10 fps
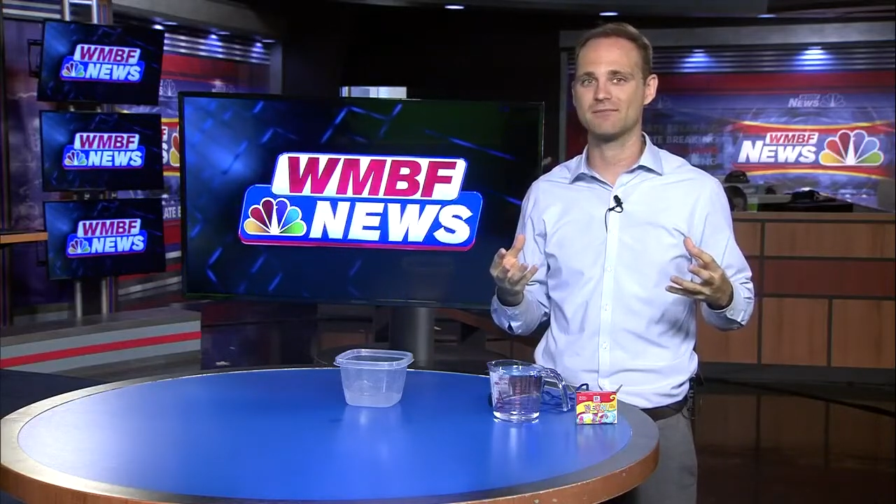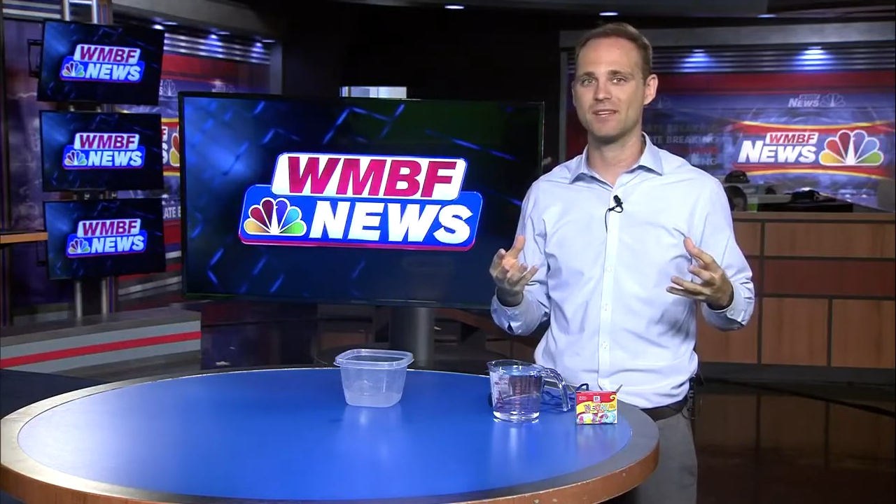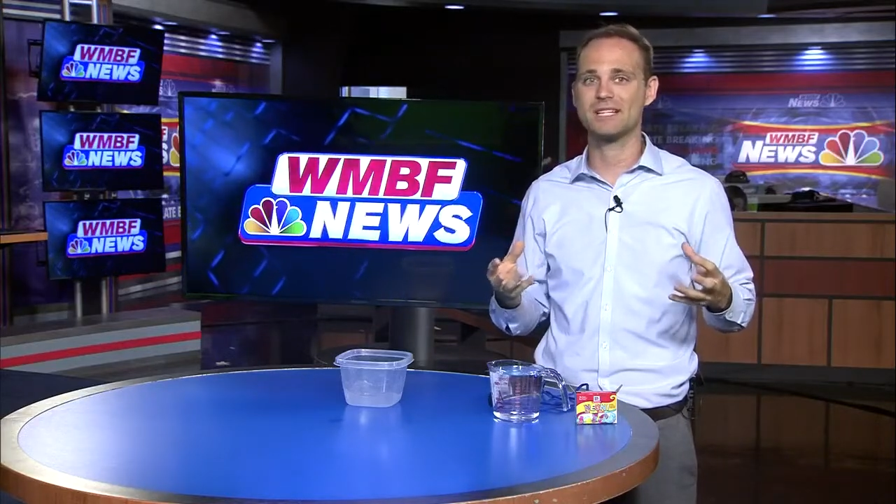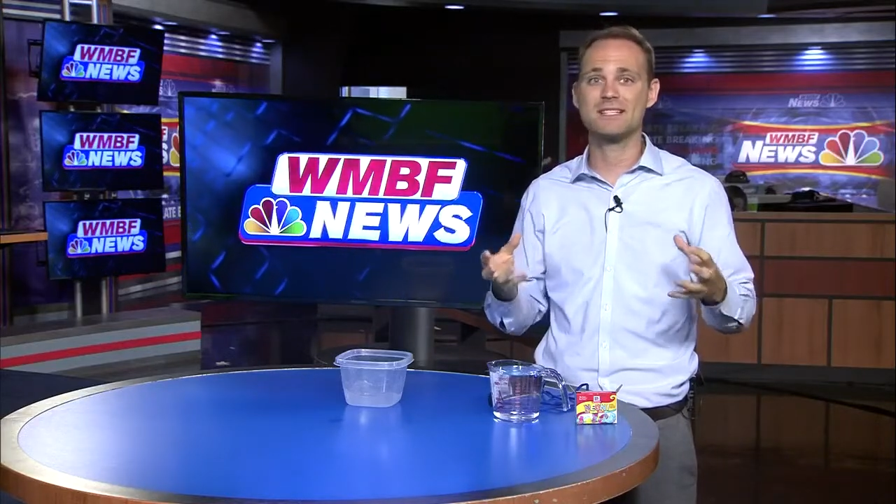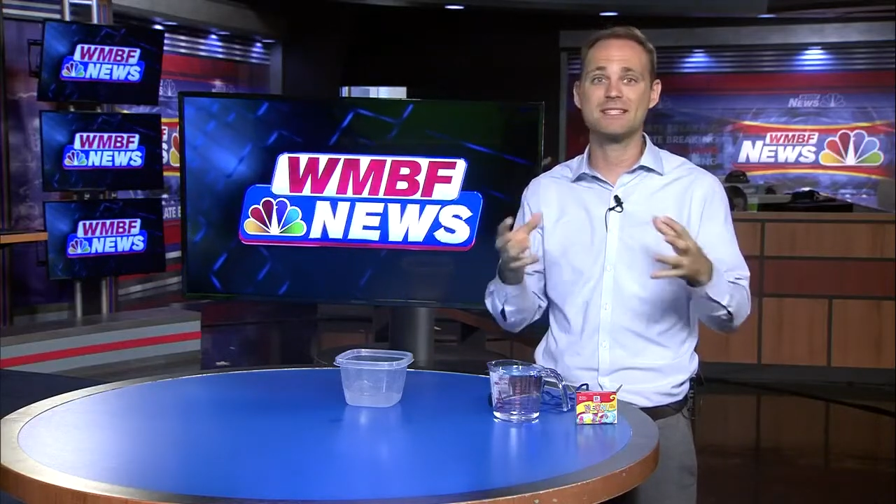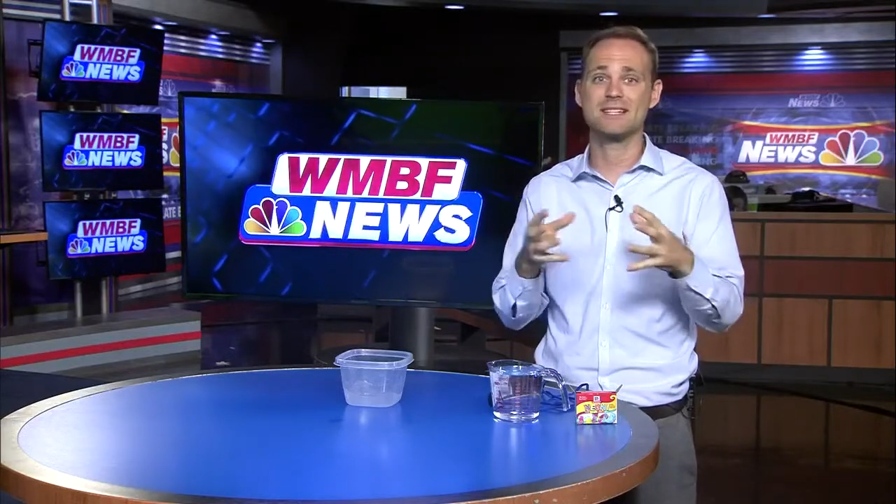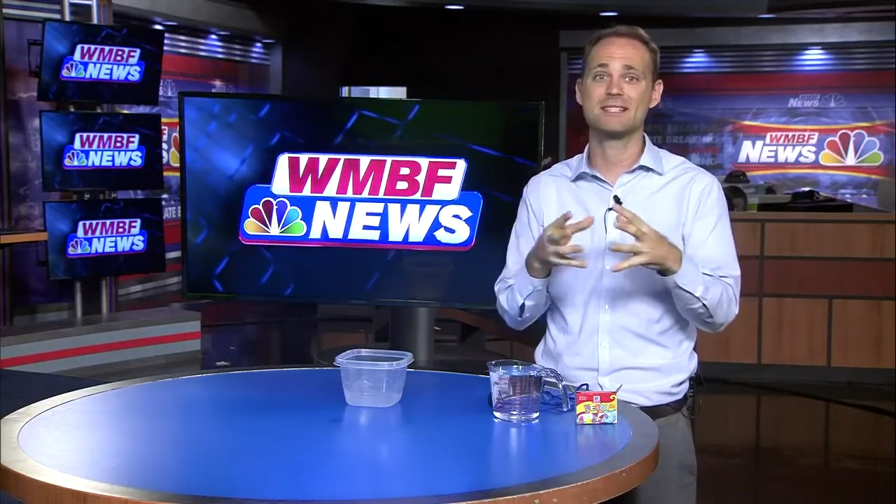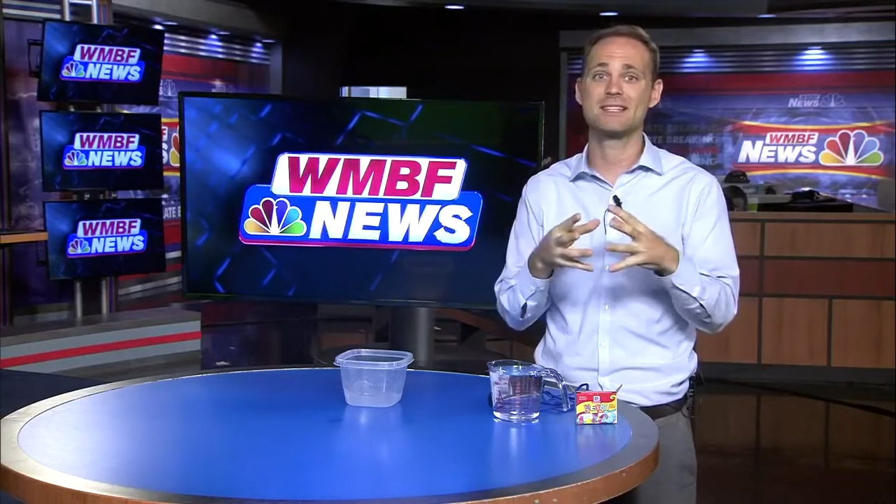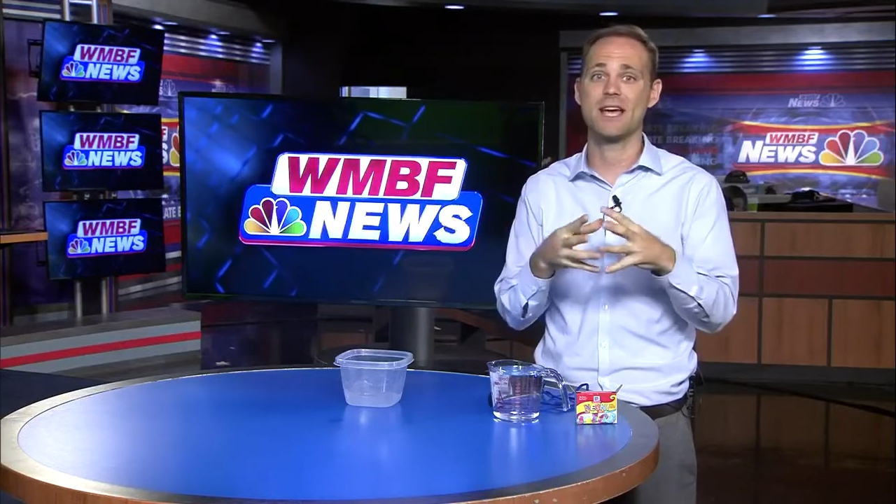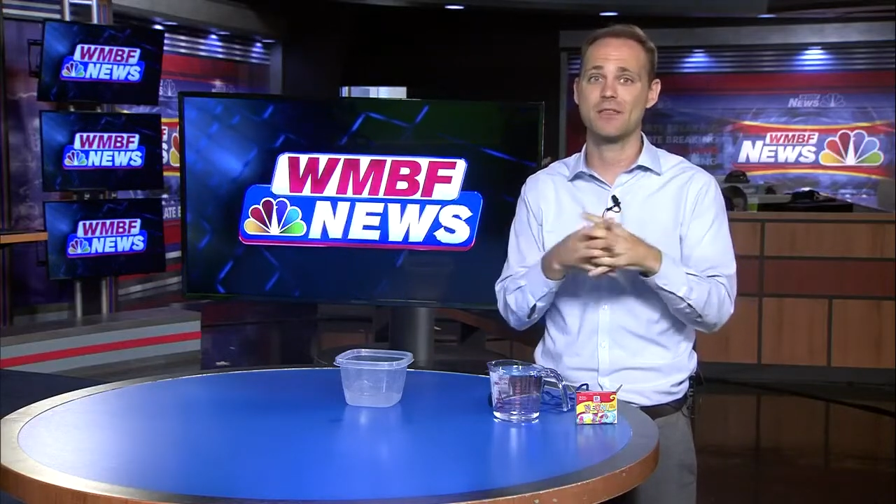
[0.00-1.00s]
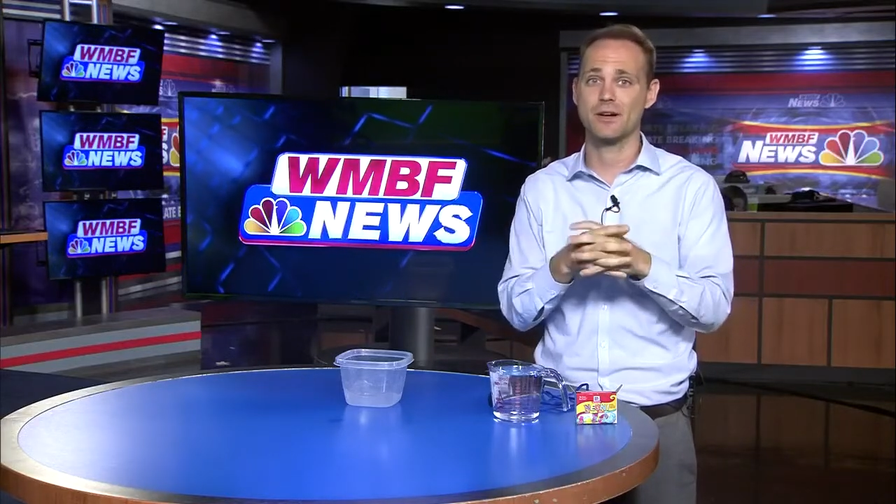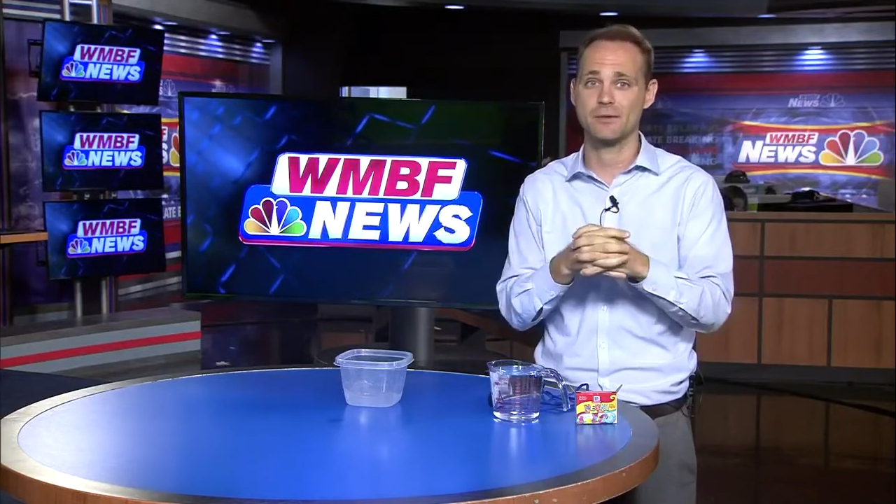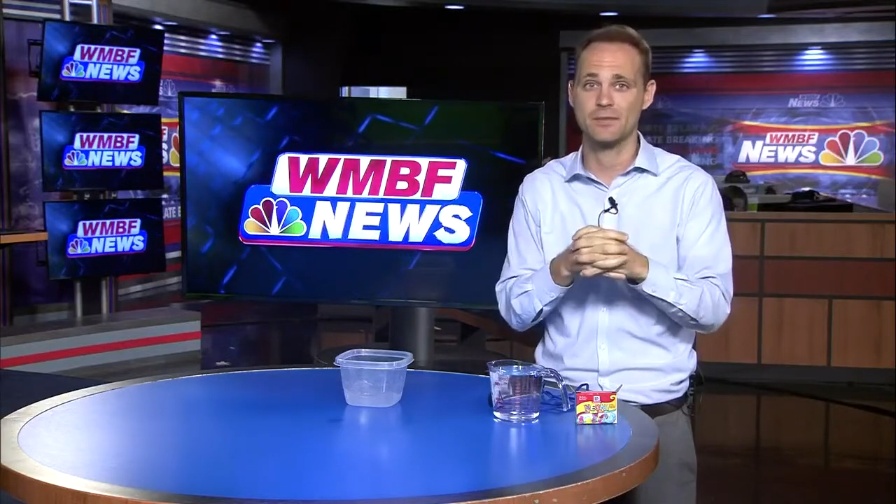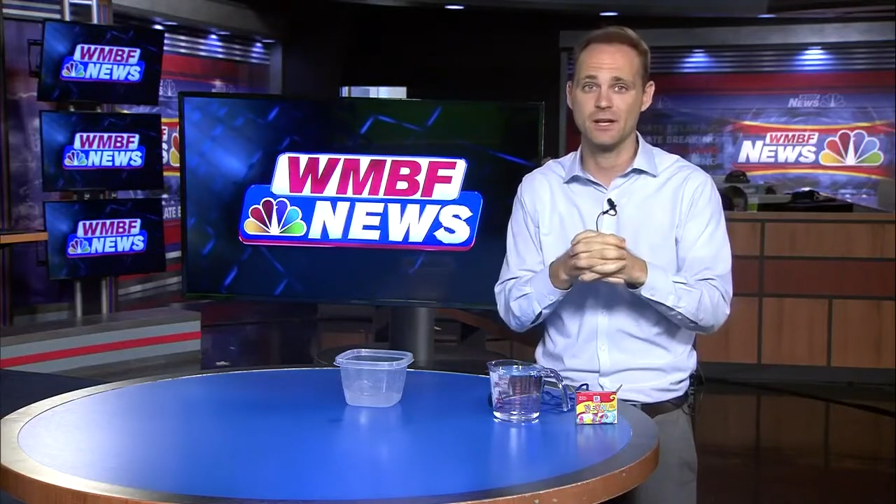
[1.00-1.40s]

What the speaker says: like to stick together